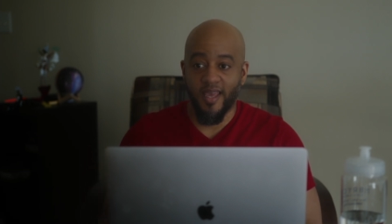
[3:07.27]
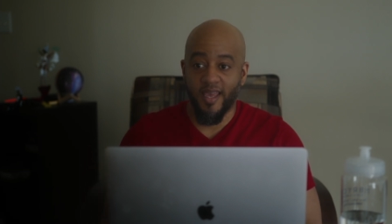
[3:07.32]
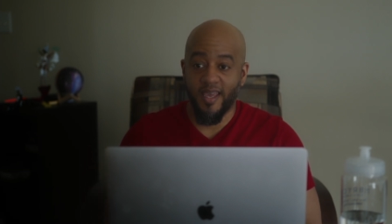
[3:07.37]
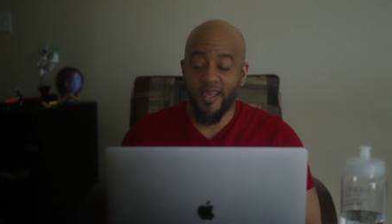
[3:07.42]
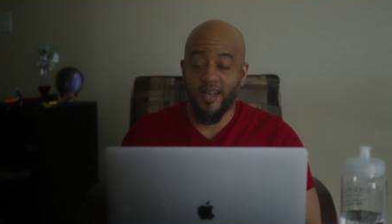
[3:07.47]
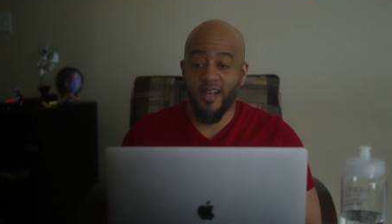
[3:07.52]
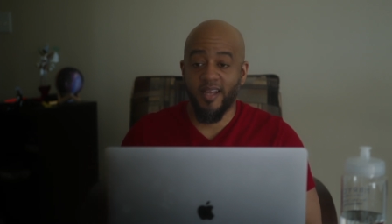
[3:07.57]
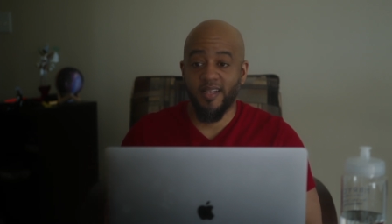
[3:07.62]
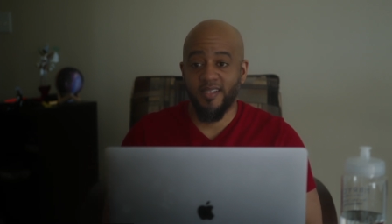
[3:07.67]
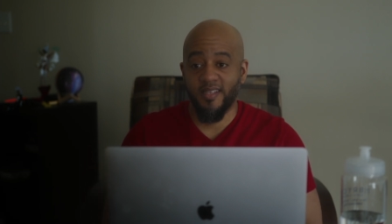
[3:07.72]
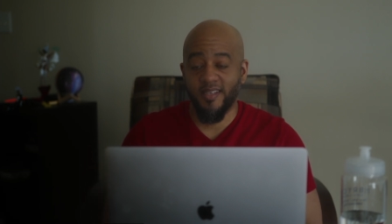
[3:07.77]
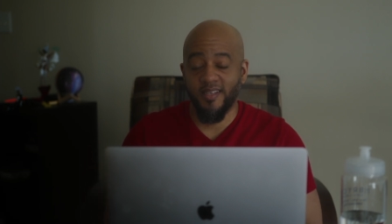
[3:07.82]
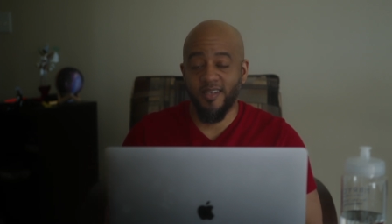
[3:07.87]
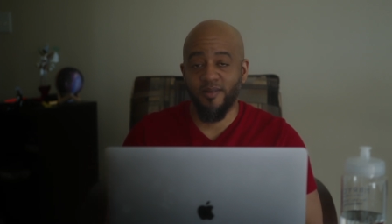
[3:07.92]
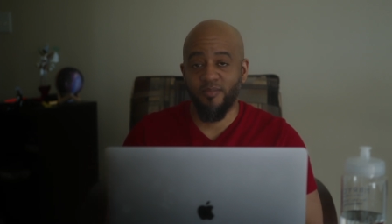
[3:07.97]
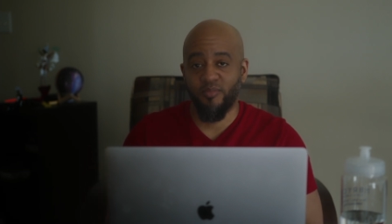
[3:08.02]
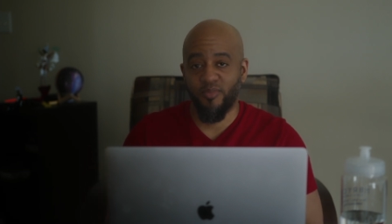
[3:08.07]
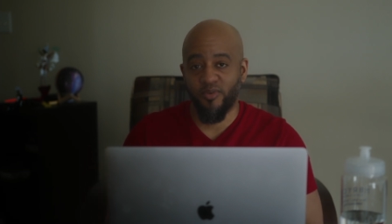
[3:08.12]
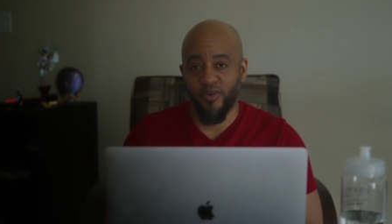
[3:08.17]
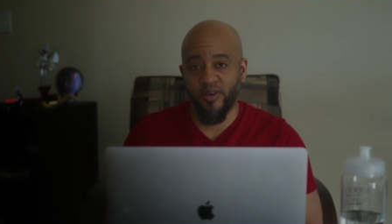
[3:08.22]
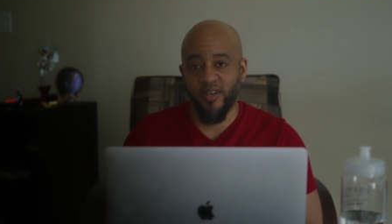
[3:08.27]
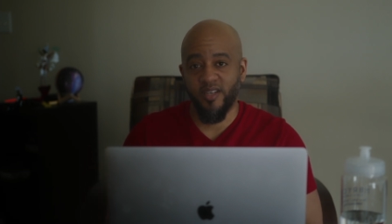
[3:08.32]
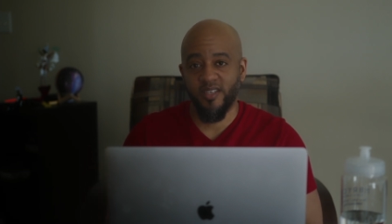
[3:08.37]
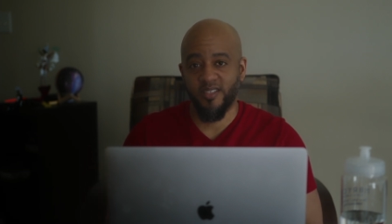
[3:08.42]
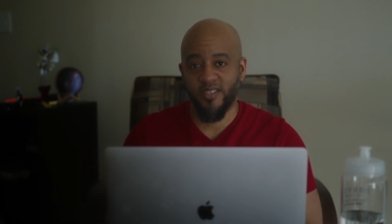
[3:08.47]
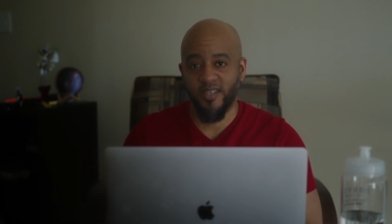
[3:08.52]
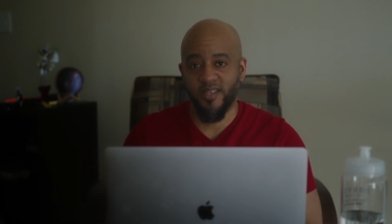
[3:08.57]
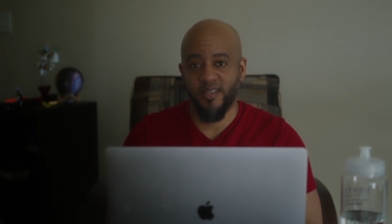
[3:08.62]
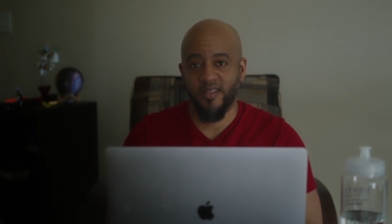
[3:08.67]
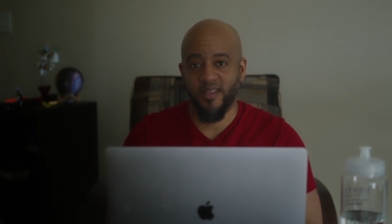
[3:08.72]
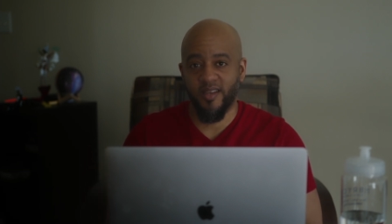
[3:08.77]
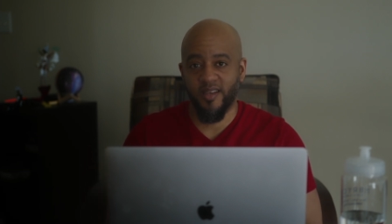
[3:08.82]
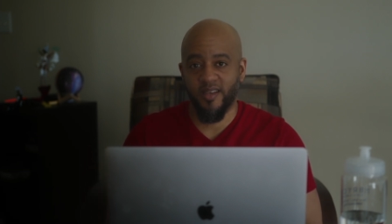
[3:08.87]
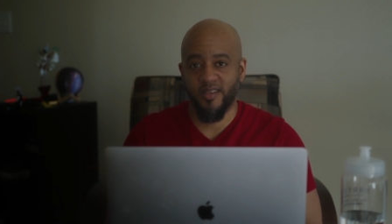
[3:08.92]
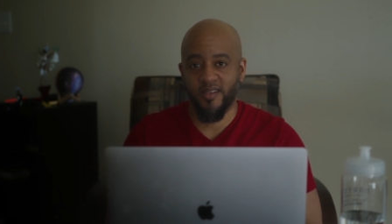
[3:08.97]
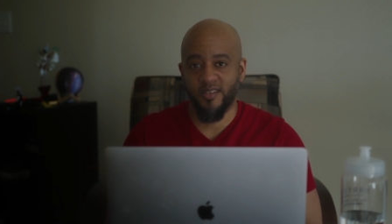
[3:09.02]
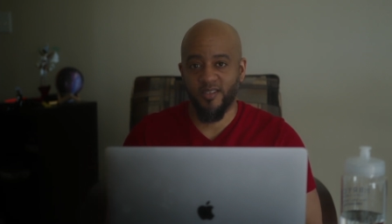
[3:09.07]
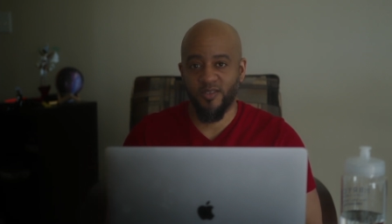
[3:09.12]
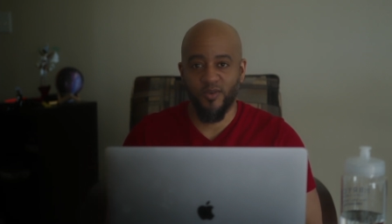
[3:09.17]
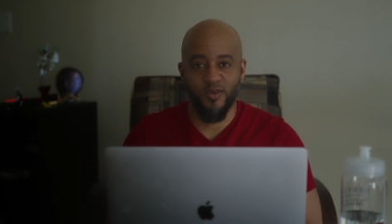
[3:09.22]
And I did appreciate
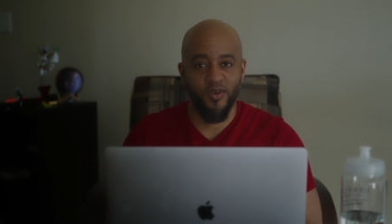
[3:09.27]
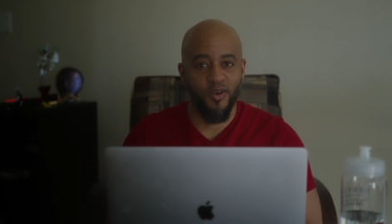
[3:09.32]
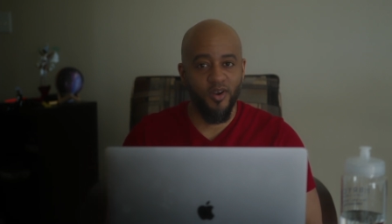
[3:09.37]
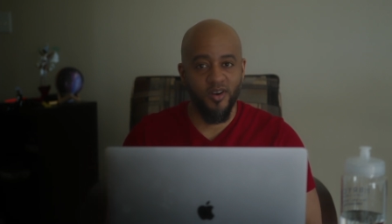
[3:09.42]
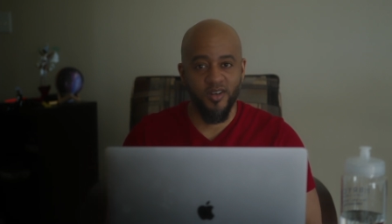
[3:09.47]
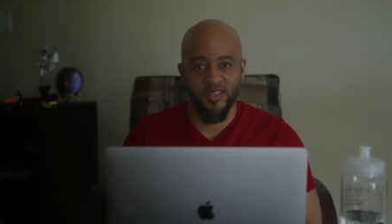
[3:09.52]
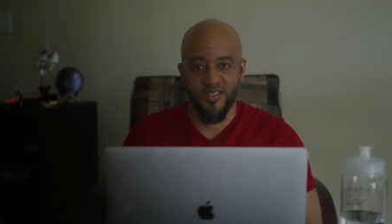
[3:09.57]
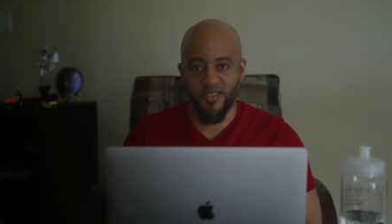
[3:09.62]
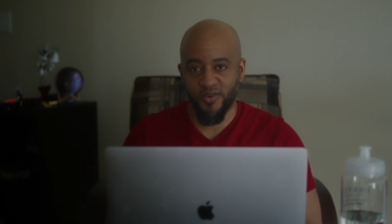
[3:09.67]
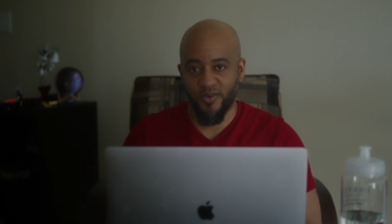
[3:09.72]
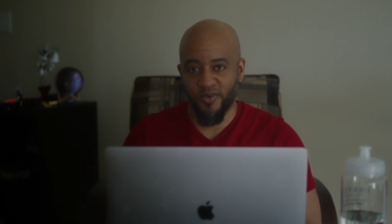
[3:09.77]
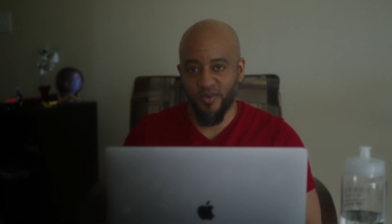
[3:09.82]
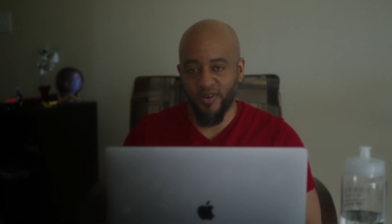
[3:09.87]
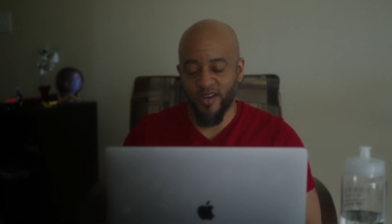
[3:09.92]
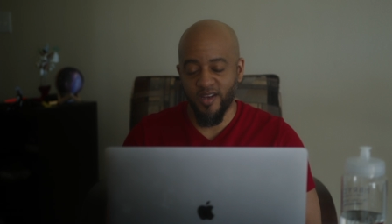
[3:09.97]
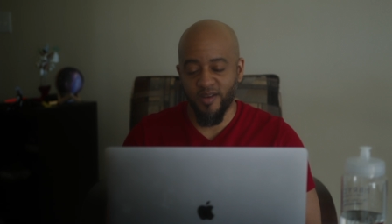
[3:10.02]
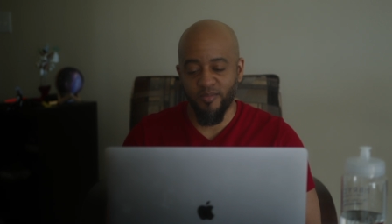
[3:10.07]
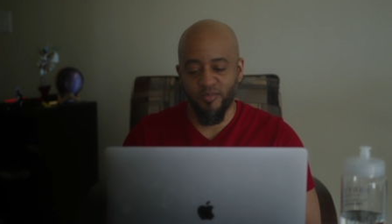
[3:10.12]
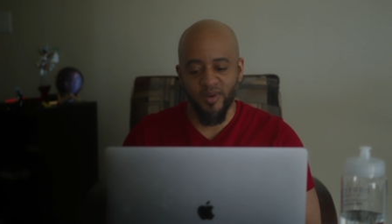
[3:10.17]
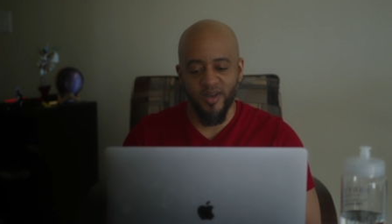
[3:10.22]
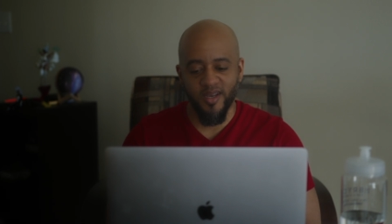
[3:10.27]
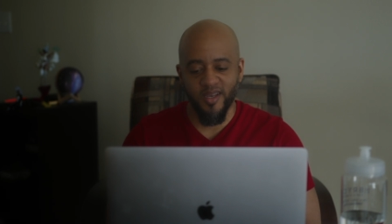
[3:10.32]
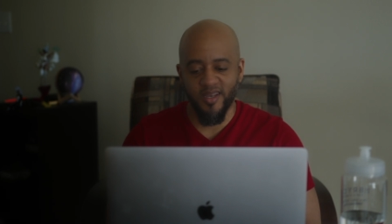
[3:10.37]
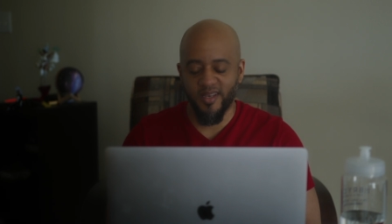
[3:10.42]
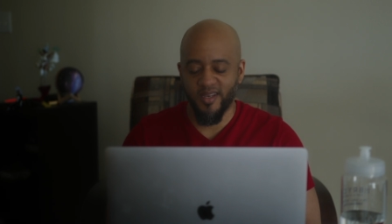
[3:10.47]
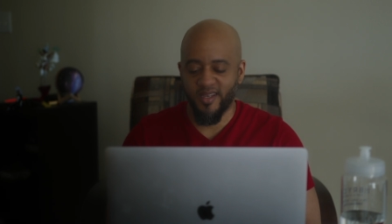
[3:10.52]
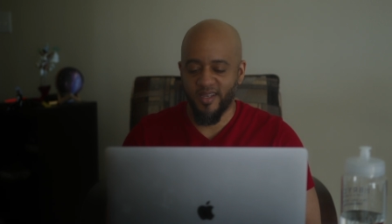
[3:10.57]
that to a large degree. But